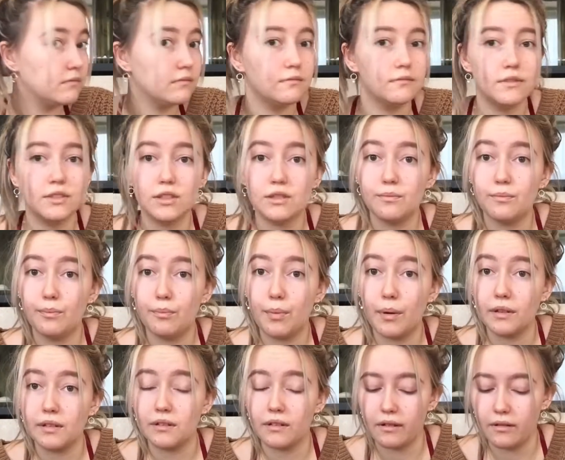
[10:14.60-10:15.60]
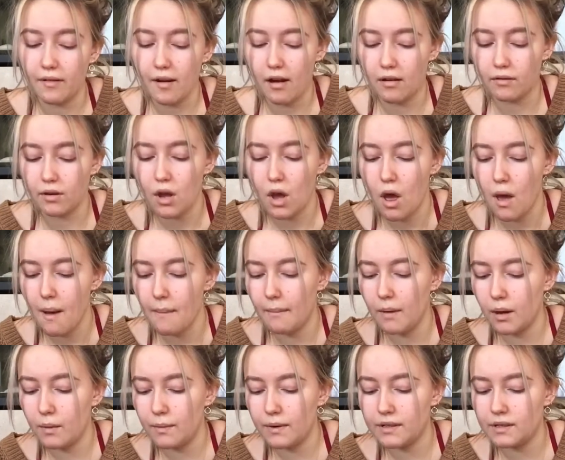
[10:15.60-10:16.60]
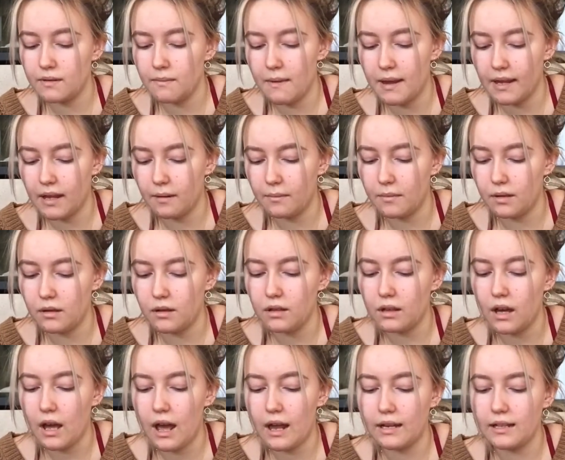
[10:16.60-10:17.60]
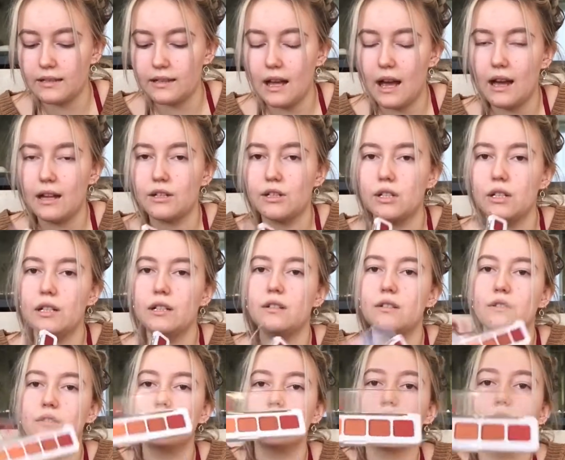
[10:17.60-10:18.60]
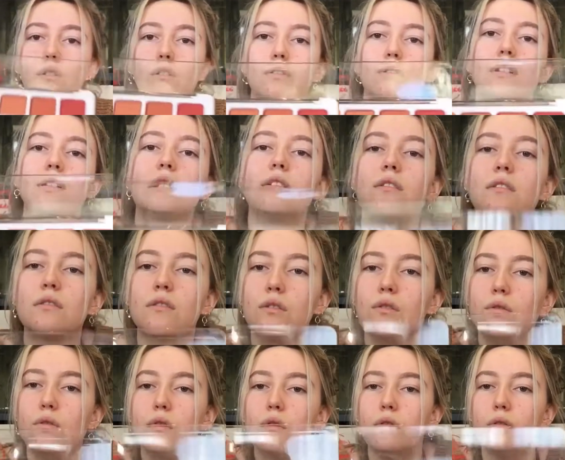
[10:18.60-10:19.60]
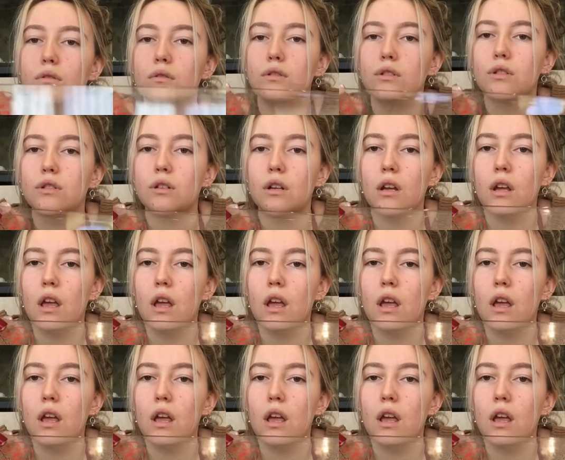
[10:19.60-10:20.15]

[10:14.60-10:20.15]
just buzzing around, my winter makeup look and it's actually so, it's just gorge.